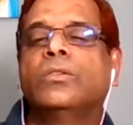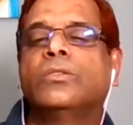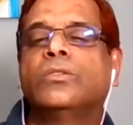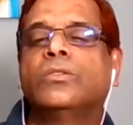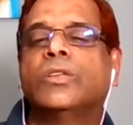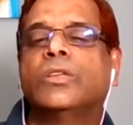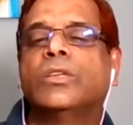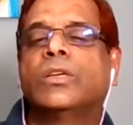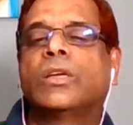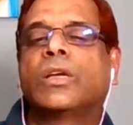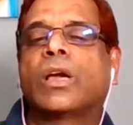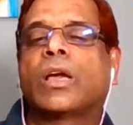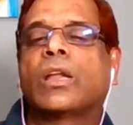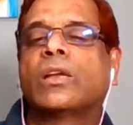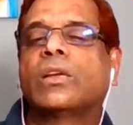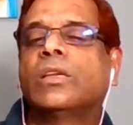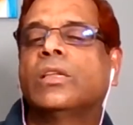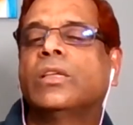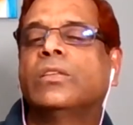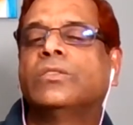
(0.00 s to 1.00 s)
She
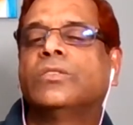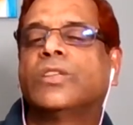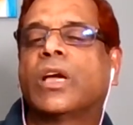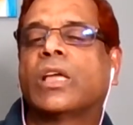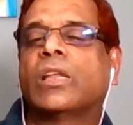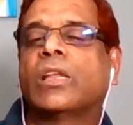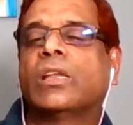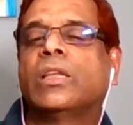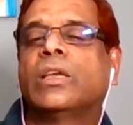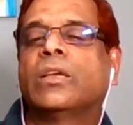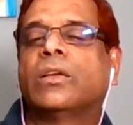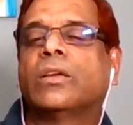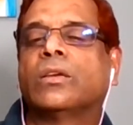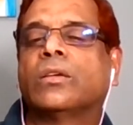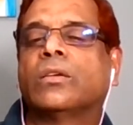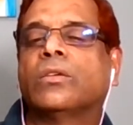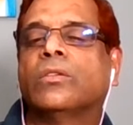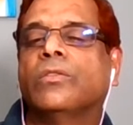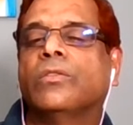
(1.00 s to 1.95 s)
currently channeling